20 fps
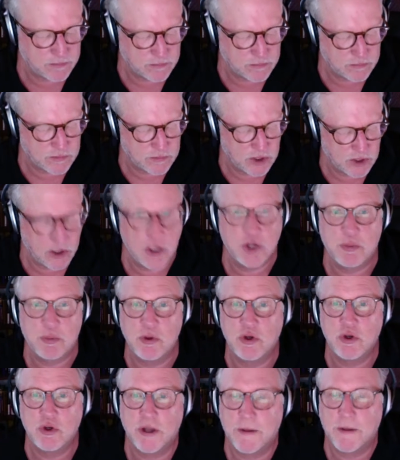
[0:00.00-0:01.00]
Lee
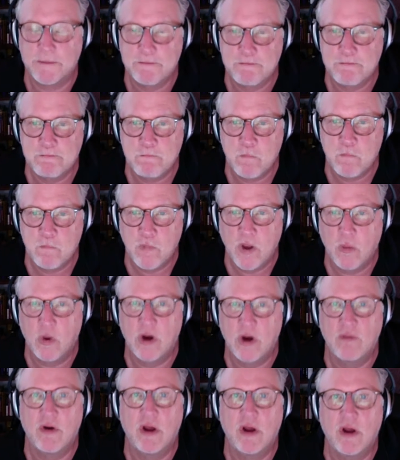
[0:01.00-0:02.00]
Spusta, one
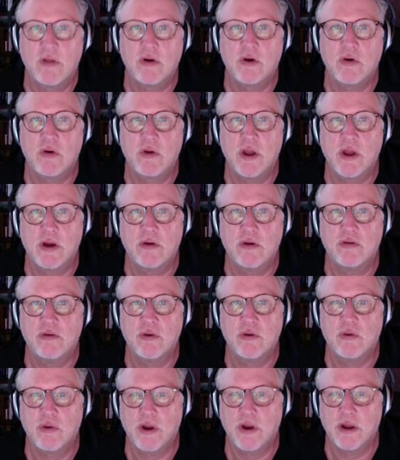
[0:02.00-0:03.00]
of our other creators who
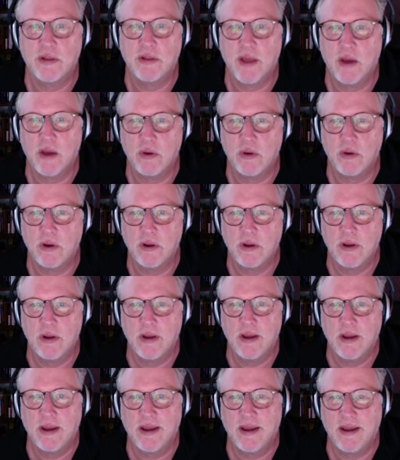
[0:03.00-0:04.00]
created that one.
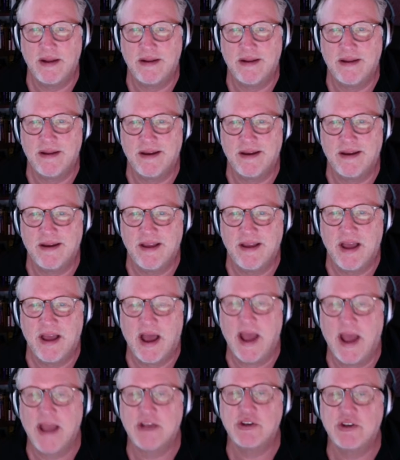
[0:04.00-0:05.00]
And I
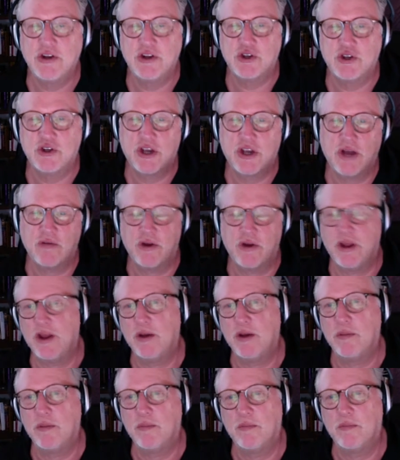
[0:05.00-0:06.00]
actually discovered
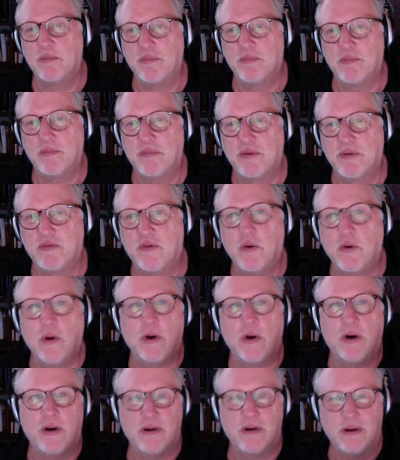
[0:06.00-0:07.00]
him
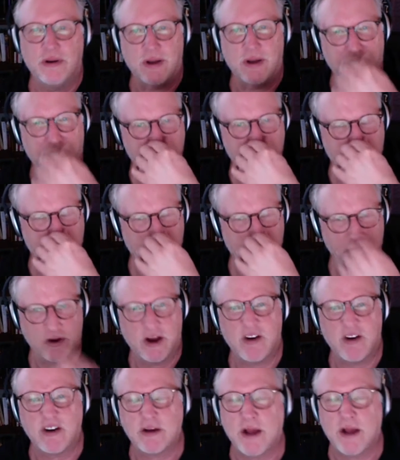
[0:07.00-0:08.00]
before I discovered
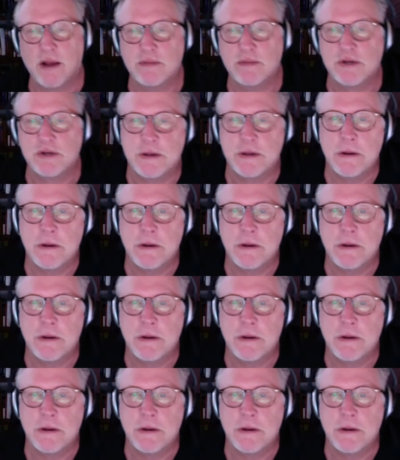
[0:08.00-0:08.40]
Eric Thompson,